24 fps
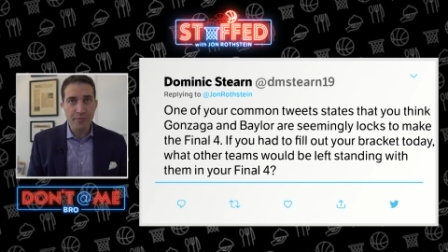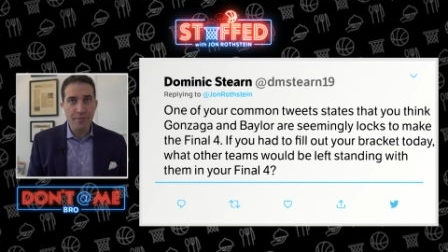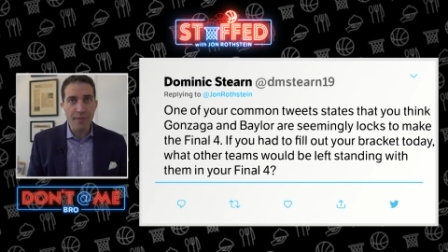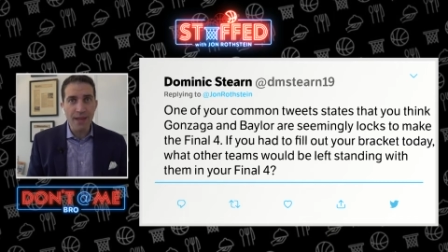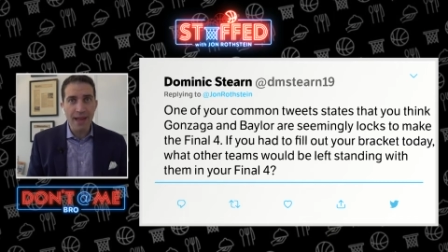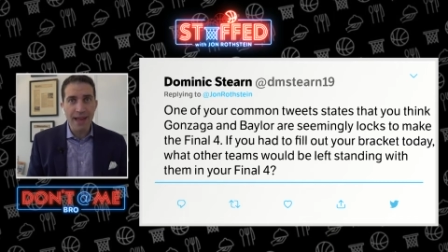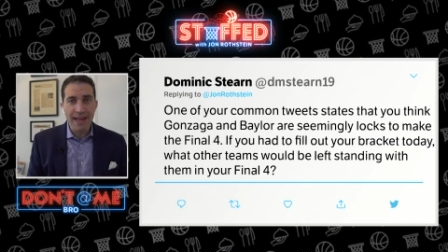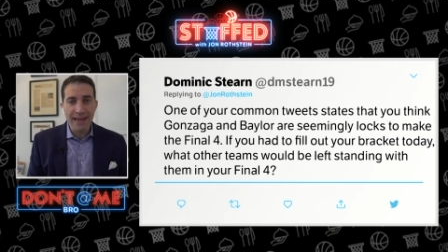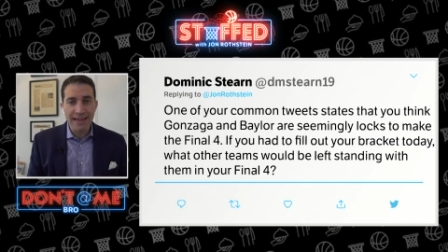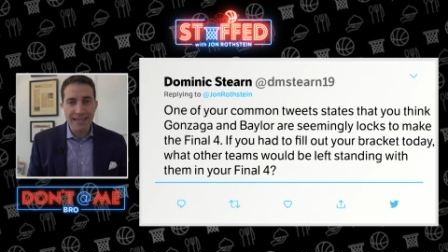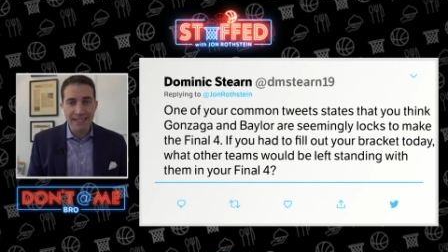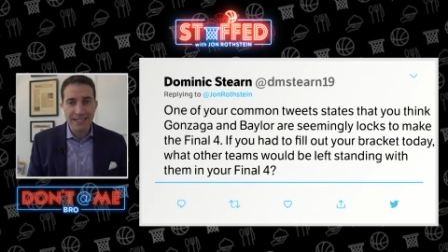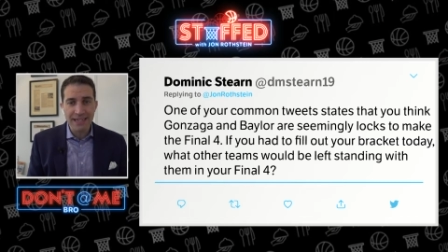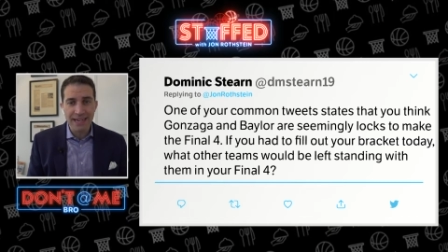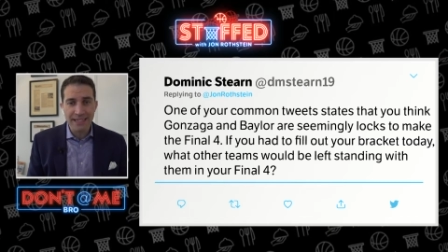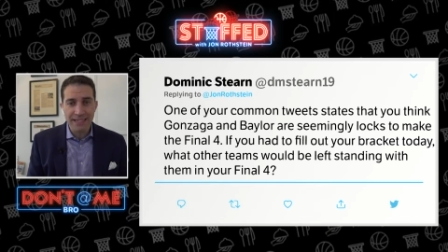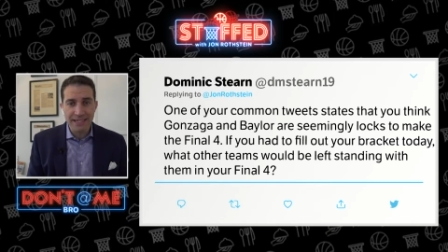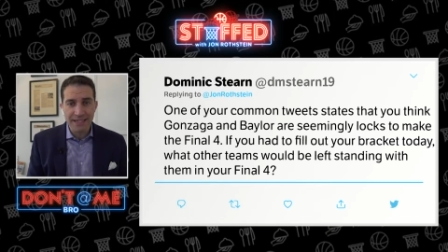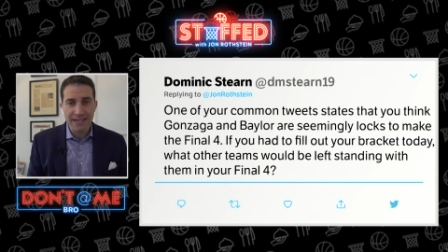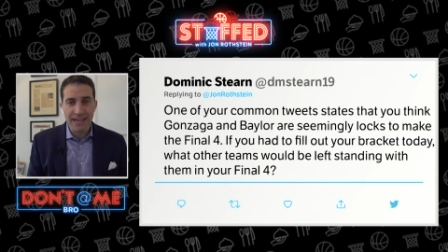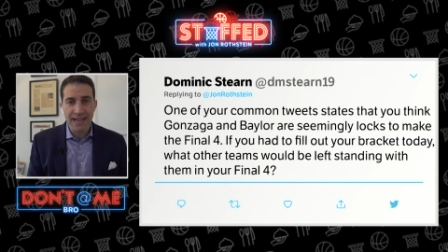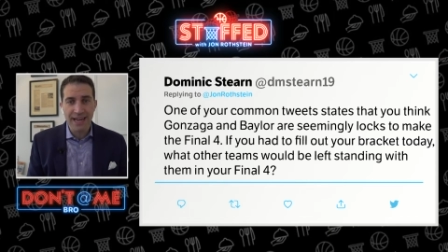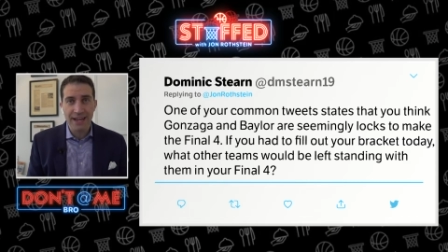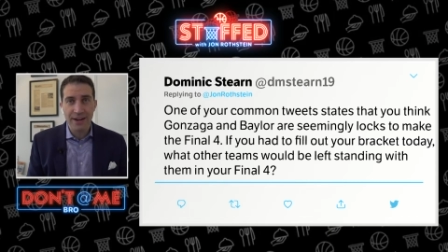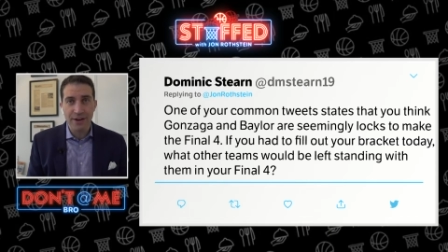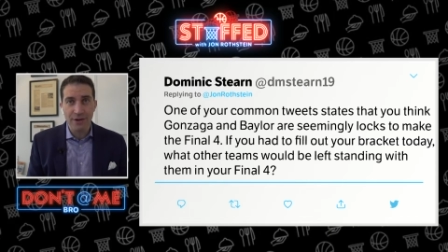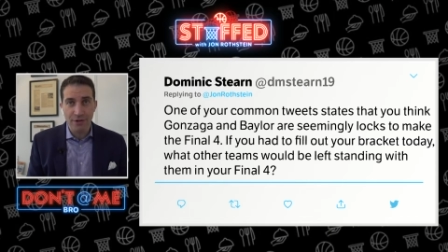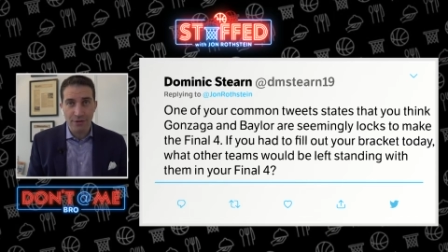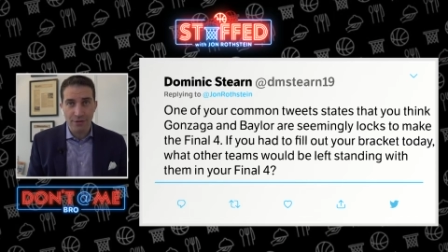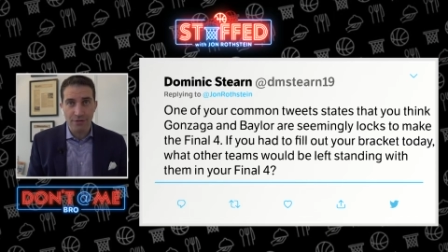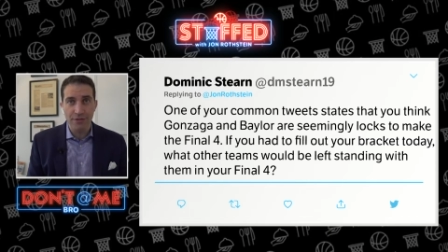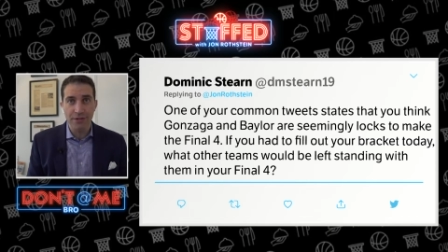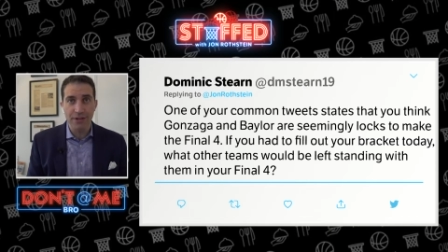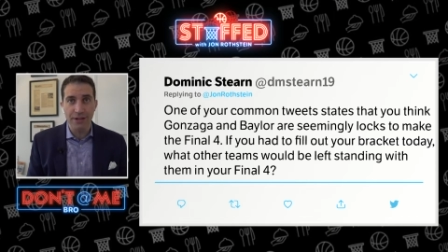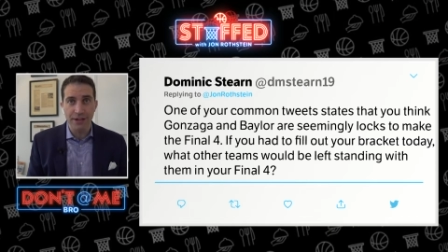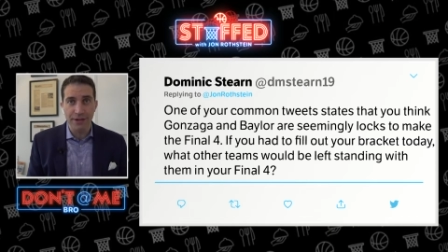And as I said
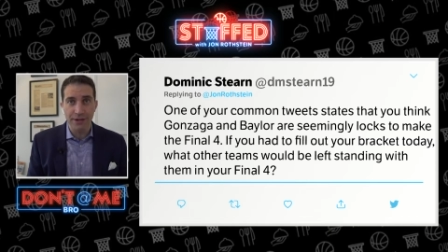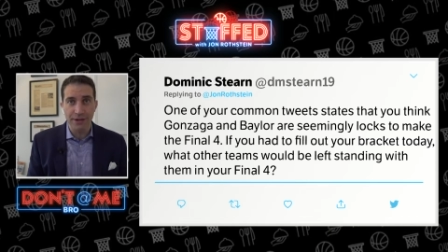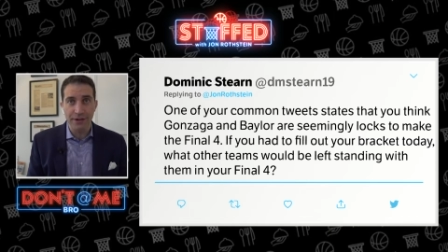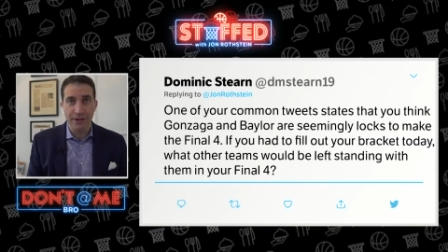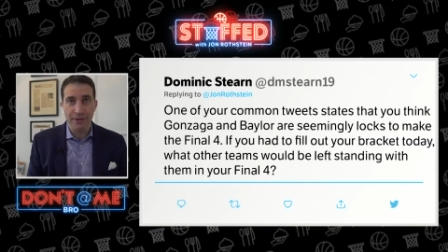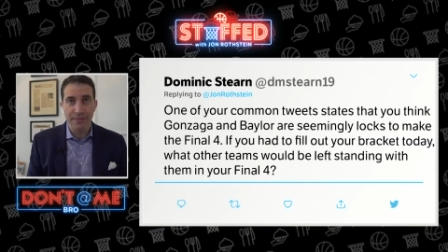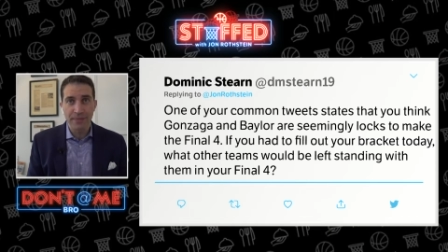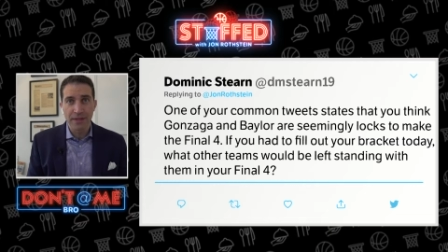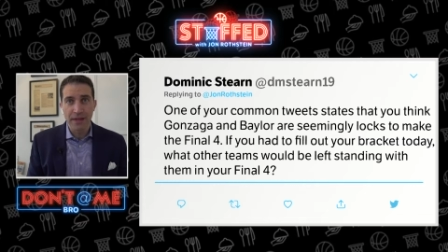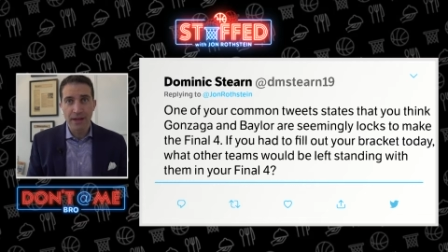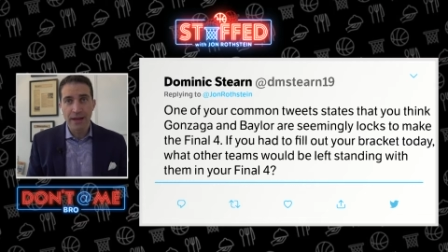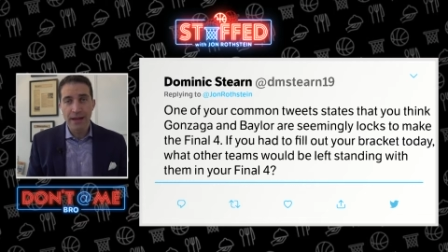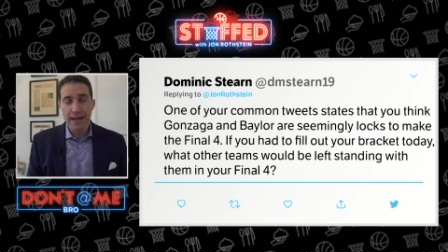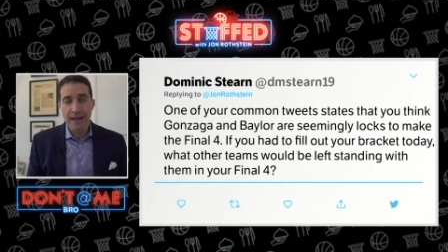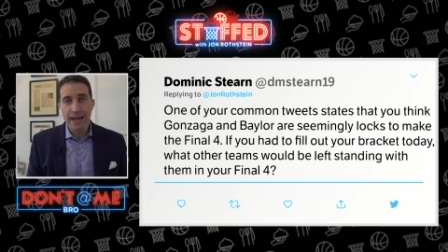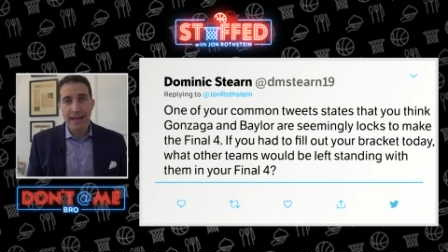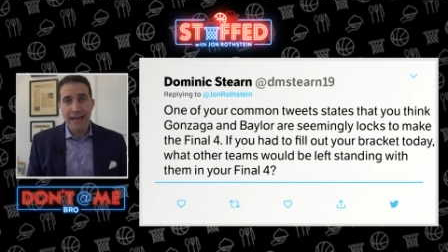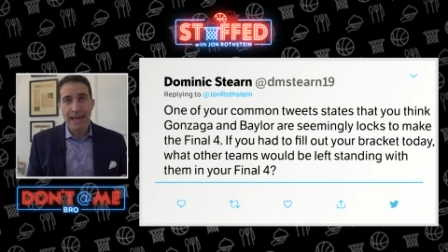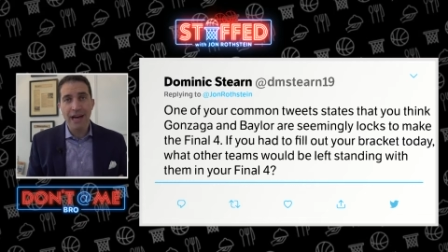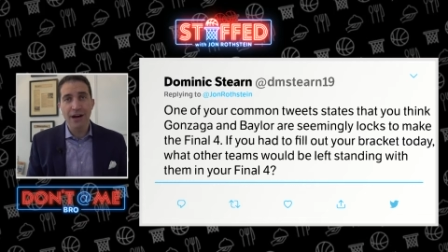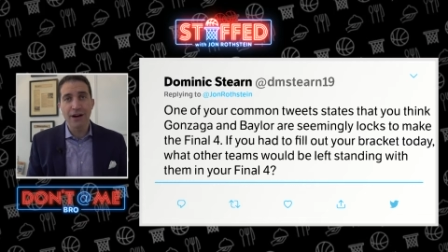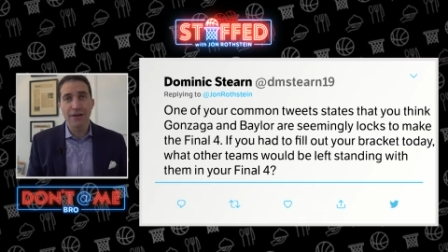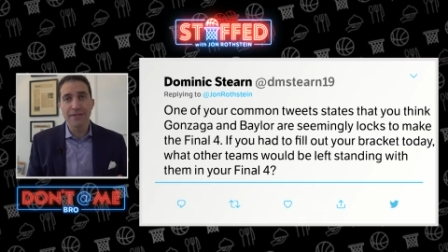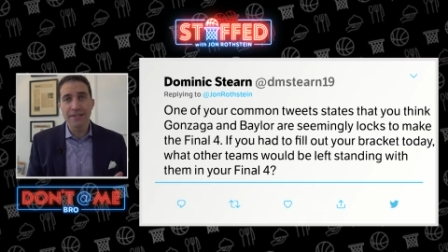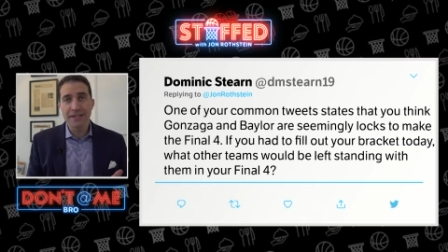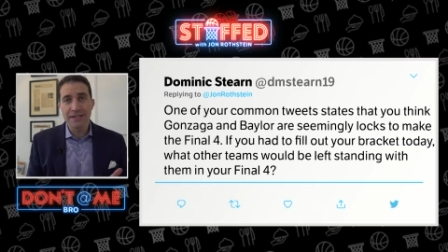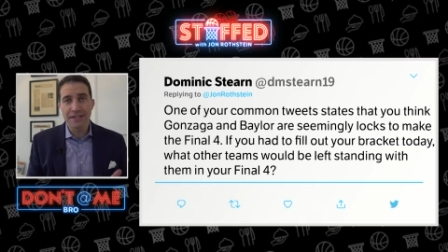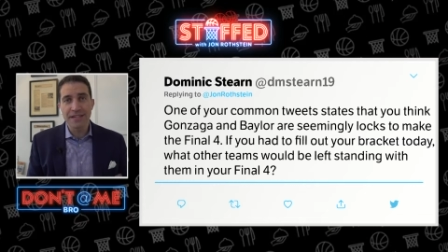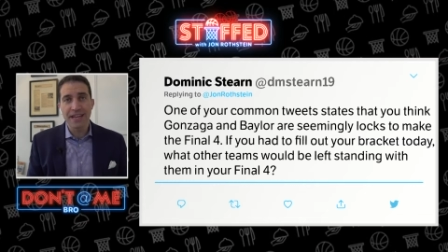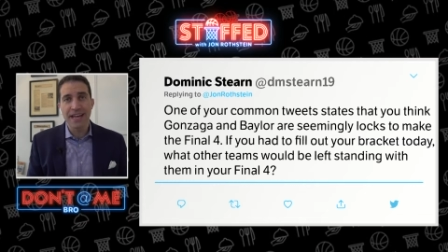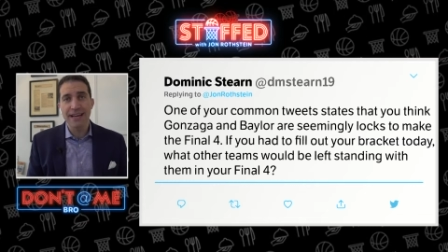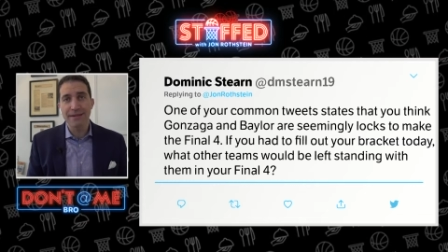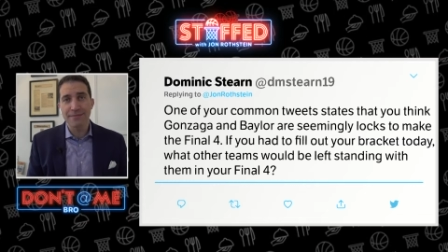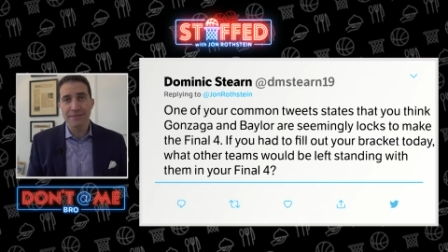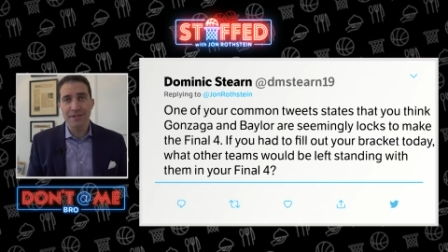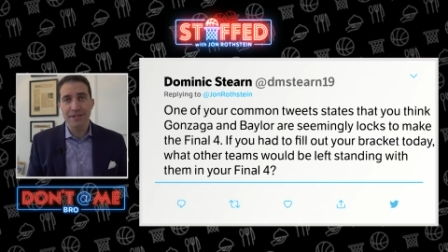earlier, Kelvin
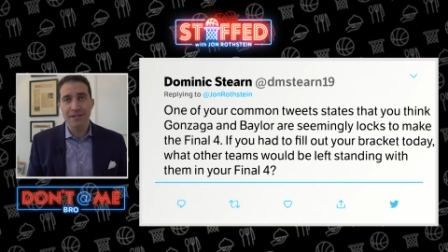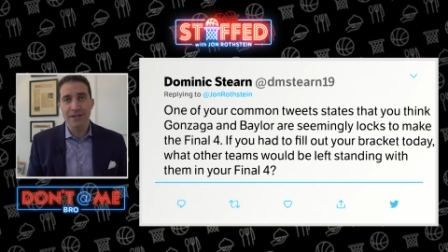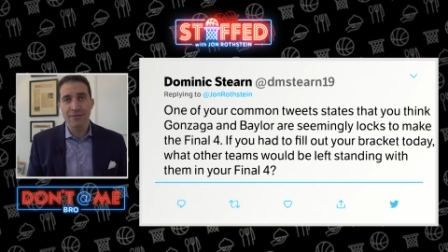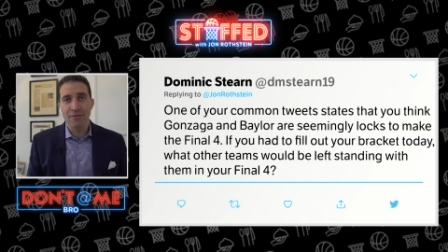Sampson